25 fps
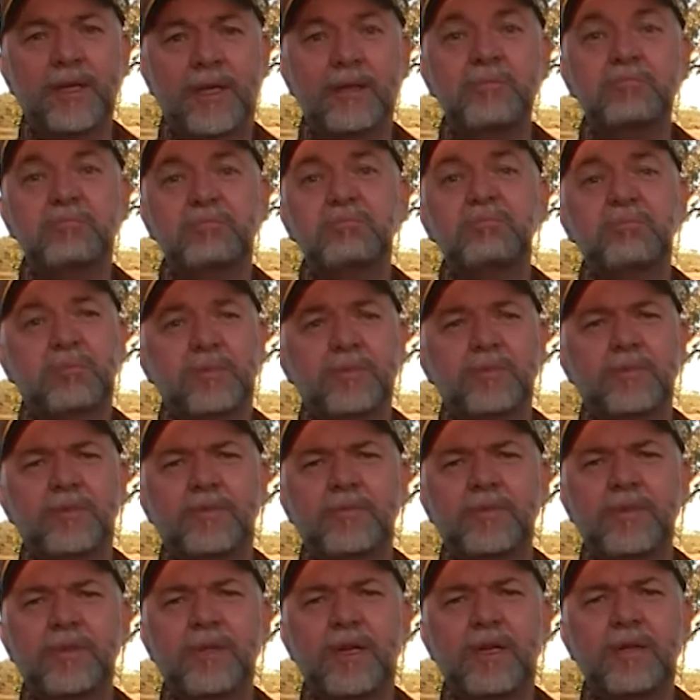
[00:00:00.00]
know,
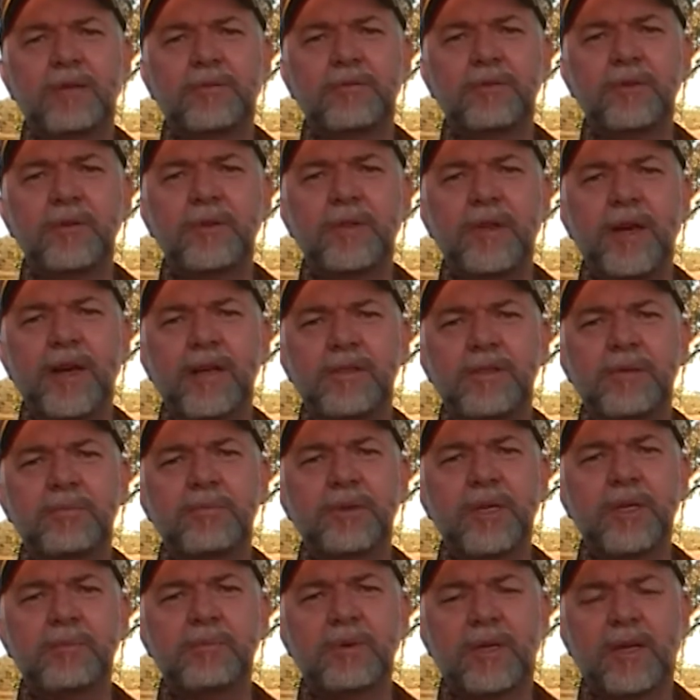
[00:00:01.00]
you know a few thousand
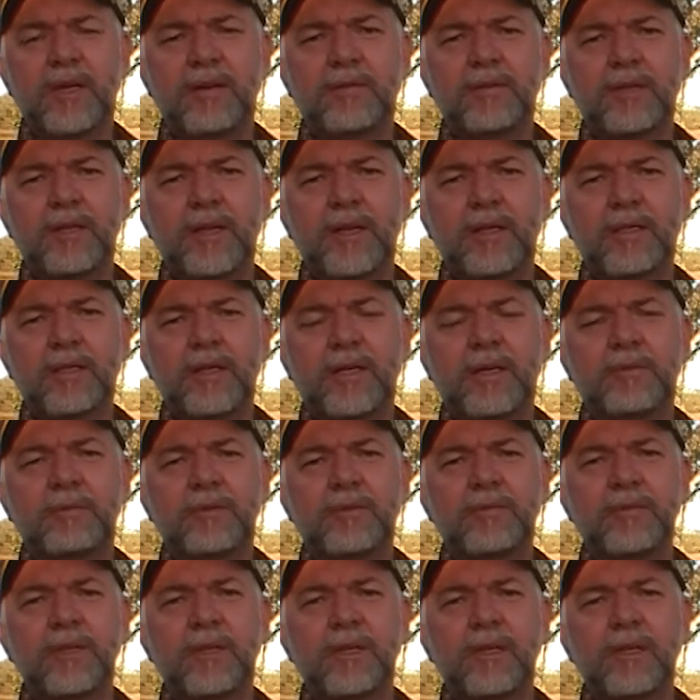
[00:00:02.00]
people over the next couple
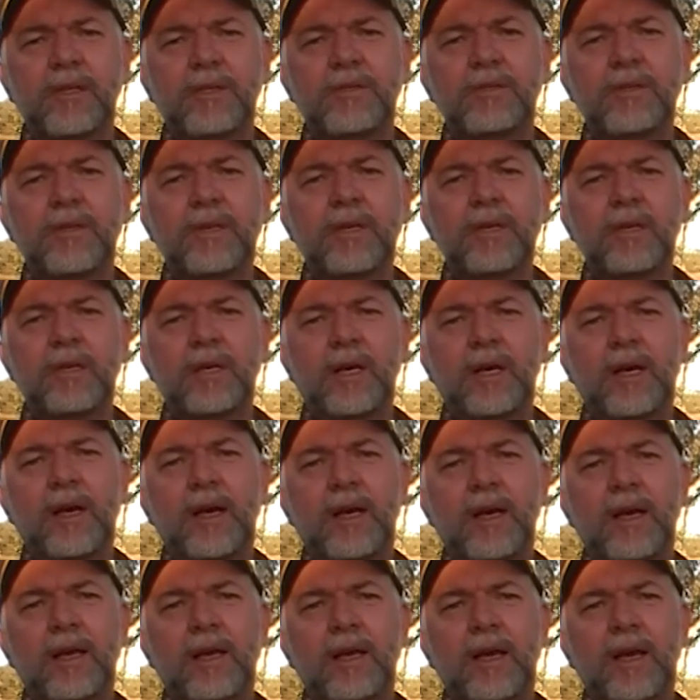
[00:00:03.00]
of years,
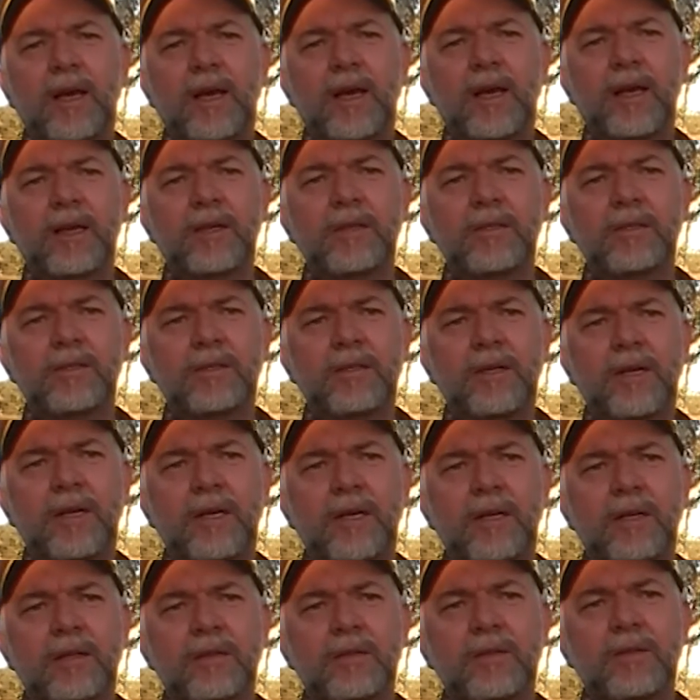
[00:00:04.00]
uh, and
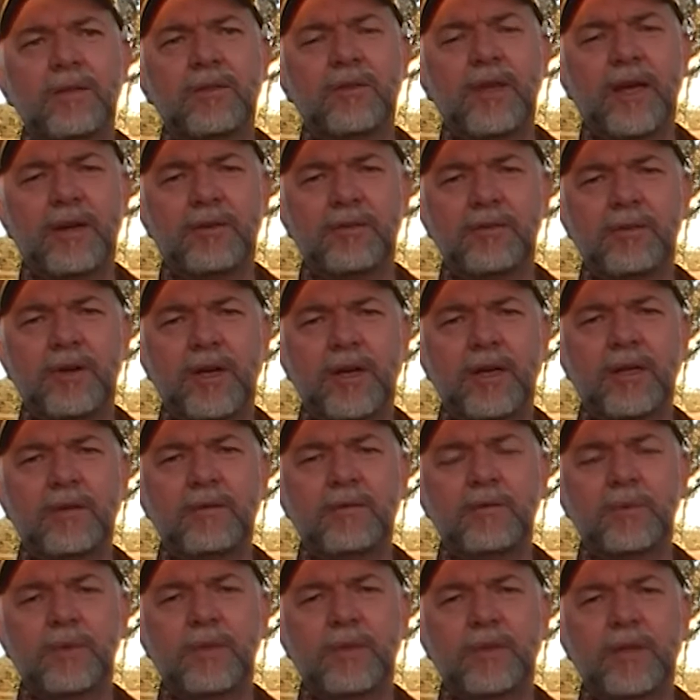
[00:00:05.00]
uh, that training
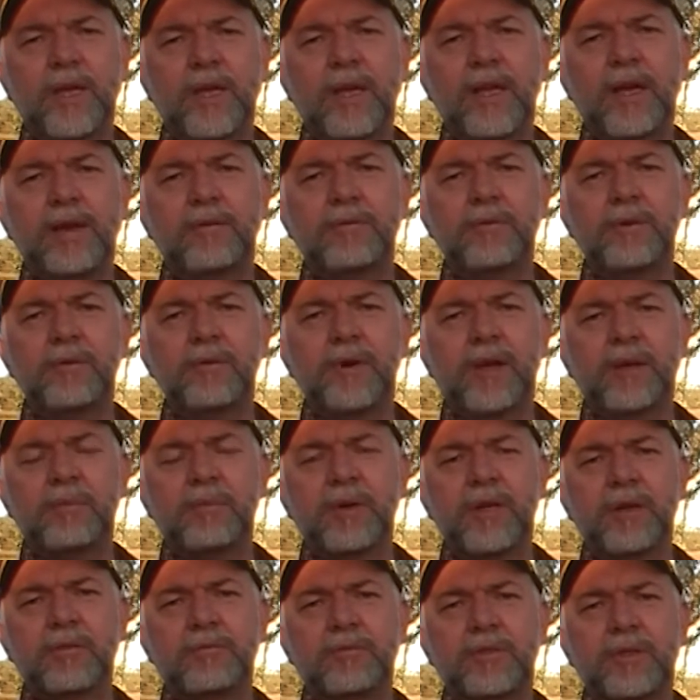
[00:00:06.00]
will then have direct
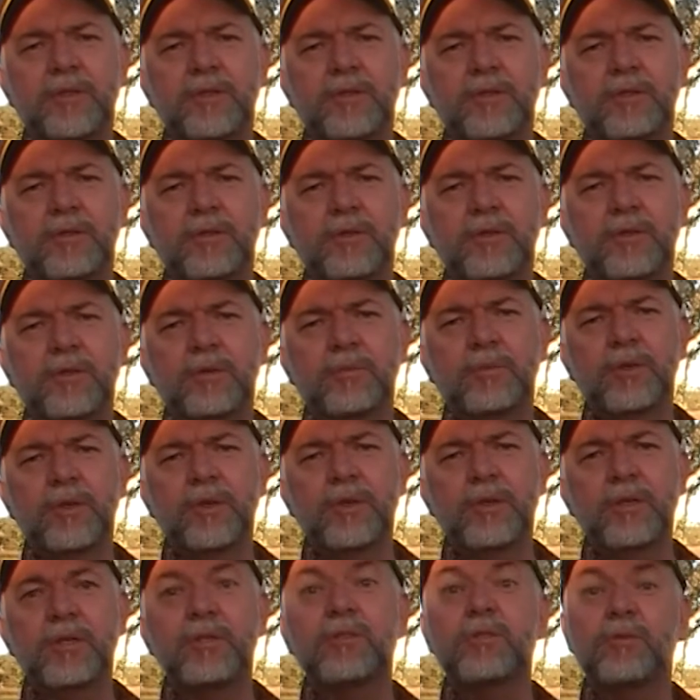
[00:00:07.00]
benefit to
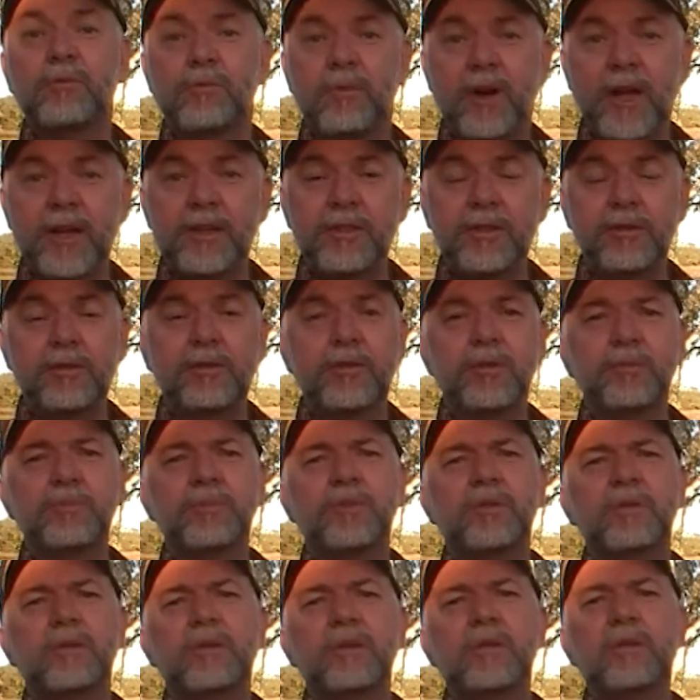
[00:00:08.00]
communities, to ranger
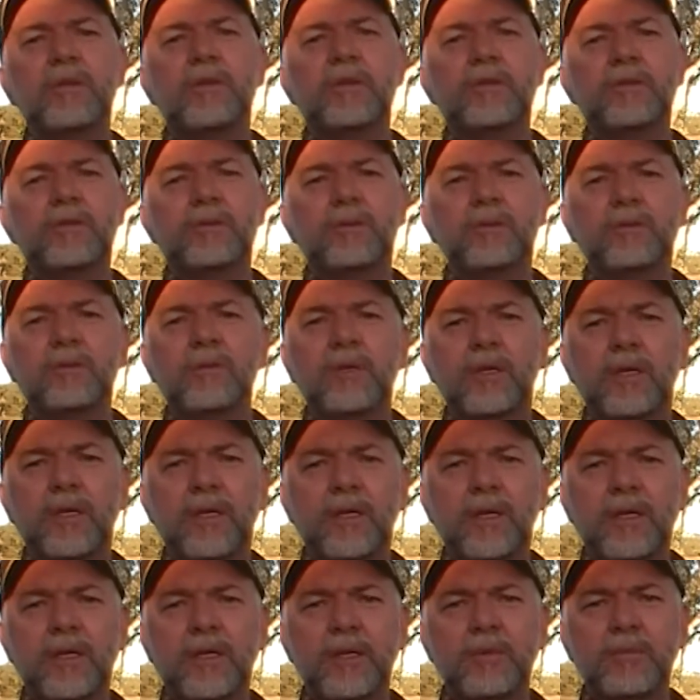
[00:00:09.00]
groups, to
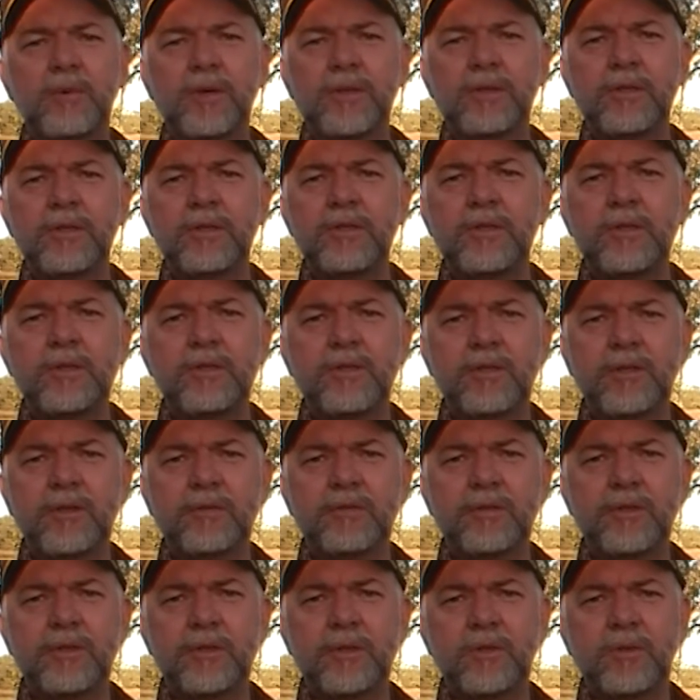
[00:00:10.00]
uh, emergency
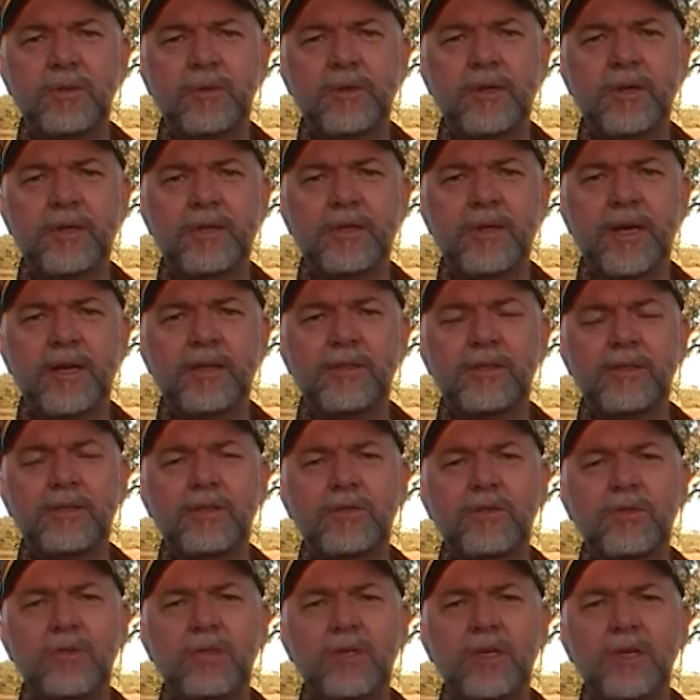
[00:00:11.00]
service
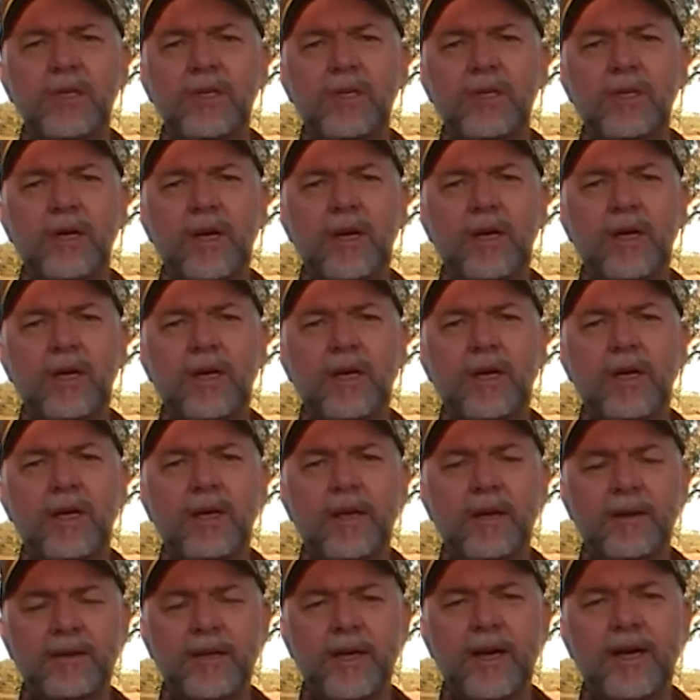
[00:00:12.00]
organisations uh,
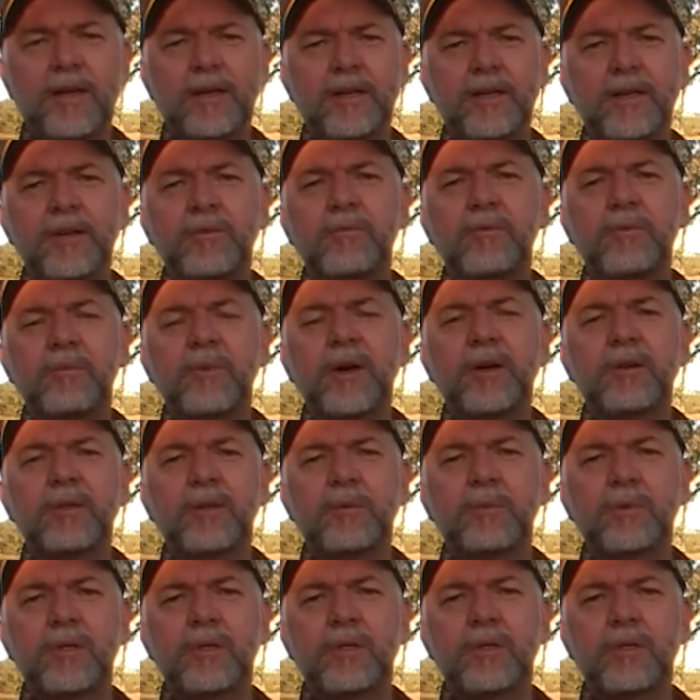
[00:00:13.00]
located in remote
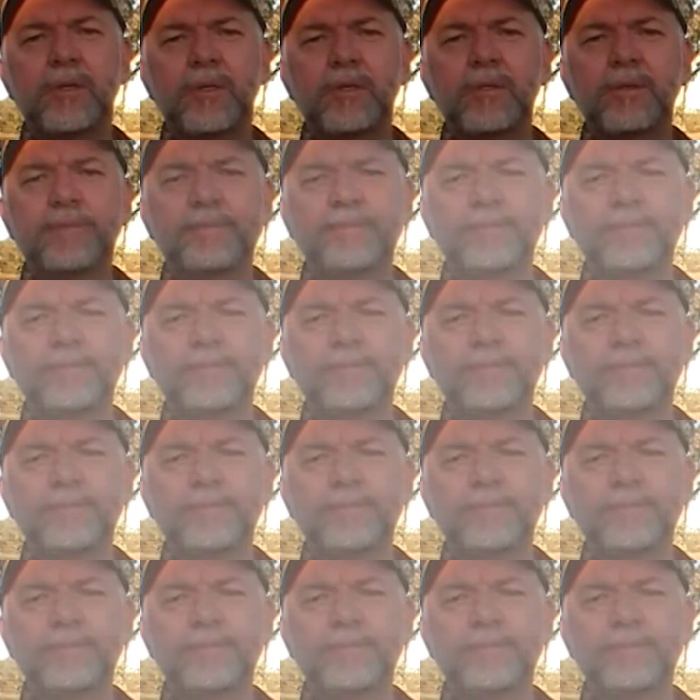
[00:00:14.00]
communities.